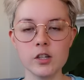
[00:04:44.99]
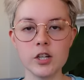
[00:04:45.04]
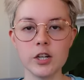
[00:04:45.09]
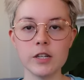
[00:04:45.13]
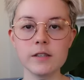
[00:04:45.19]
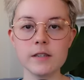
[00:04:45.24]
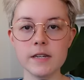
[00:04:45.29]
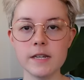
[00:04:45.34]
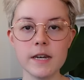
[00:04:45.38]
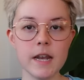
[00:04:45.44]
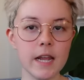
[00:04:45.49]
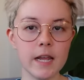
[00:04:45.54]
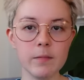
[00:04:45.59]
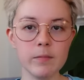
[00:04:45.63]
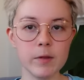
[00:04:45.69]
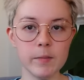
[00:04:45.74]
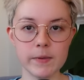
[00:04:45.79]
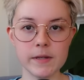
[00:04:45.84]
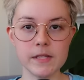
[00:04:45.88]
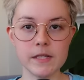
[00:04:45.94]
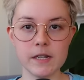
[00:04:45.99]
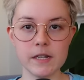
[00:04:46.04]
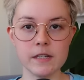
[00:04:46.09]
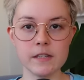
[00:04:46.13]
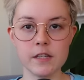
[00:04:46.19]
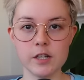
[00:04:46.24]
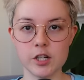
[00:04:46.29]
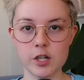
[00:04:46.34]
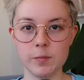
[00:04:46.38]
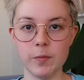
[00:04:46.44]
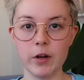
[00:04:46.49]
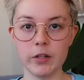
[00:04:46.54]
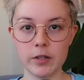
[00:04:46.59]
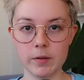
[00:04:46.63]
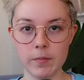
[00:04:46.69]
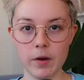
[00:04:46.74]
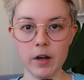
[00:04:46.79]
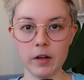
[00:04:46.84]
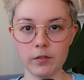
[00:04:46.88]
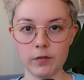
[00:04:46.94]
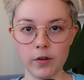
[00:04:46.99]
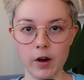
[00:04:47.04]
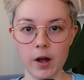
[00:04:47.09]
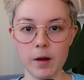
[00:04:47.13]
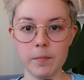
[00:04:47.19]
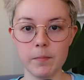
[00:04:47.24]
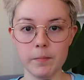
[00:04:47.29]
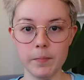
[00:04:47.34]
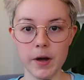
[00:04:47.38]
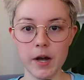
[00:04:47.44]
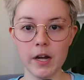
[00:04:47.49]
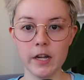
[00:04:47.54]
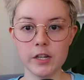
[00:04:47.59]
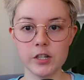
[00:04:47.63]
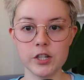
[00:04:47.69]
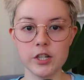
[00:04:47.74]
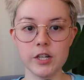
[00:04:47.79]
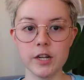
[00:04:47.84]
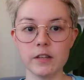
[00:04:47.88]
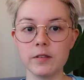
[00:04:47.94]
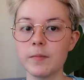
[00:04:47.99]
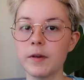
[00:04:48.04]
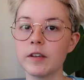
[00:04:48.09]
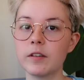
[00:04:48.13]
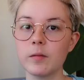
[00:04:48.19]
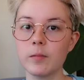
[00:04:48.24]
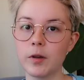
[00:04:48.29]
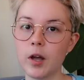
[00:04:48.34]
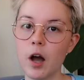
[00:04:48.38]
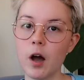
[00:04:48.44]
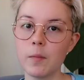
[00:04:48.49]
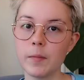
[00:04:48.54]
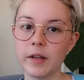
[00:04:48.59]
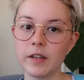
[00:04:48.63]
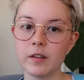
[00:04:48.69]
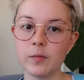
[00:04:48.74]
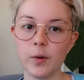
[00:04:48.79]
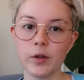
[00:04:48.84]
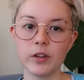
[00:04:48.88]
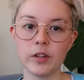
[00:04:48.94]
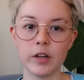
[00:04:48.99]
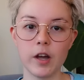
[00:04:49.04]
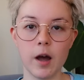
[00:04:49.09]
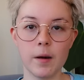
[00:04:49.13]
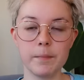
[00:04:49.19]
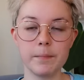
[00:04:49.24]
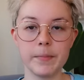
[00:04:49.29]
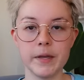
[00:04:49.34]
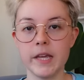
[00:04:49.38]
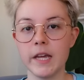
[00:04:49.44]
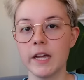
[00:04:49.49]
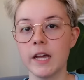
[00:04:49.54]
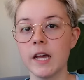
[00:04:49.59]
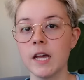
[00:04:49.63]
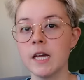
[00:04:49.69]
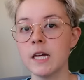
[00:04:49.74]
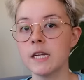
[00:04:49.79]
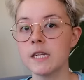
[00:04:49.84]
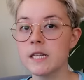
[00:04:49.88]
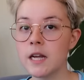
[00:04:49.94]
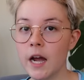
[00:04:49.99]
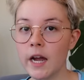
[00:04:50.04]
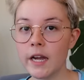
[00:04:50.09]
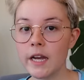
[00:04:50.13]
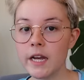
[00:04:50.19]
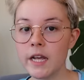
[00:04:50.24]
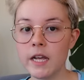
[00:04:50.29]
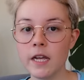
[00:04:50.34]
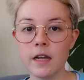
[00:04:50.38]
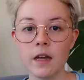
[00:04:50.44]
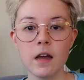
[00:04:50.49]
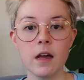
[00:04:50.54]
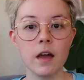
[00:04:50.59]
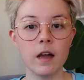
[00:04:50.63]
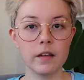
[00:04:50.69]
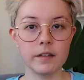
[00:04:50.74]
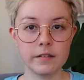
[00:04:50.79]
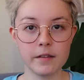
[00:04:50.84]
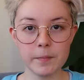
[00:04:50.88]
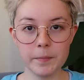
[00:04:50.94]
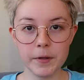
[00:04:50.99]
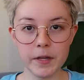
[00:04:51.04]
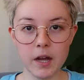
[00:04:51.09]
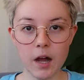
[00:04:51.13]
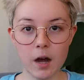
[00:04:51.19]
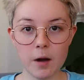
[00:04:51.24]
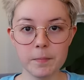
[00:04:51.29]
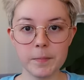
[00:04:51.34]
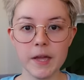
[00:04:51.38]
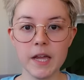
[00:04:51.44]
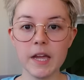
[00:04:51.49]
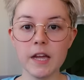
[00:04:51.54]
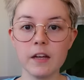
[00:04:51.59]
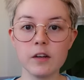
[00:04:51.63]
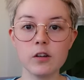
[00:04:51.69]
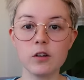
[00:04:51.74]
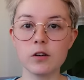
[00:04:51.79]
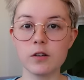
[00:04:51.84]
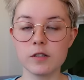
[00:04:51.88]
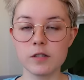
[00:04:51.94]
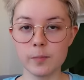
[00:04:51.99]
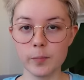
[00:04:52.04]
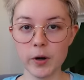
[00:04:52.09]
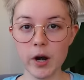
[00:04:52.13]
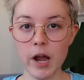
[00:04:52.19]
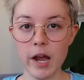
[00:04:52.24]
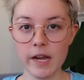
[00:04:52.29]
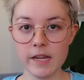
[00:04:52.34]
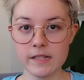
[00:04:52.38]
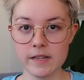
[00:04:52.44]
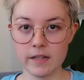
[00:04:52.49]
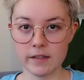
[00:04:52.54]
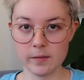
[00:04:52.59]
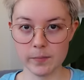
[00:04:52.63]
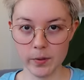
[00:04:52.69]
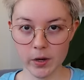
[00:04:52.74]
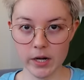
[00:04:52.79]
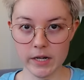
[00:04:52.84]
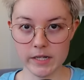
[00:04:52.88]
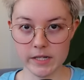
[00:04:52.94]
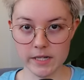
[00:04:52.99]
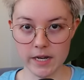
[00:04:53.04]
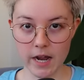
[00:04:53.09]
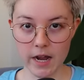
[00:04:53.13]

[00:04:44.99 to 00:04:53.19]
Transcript: She doesn't name the business that she bought the mug from, but she does make some comments about the cup being tiny, a sippy cup, and her surprise at the price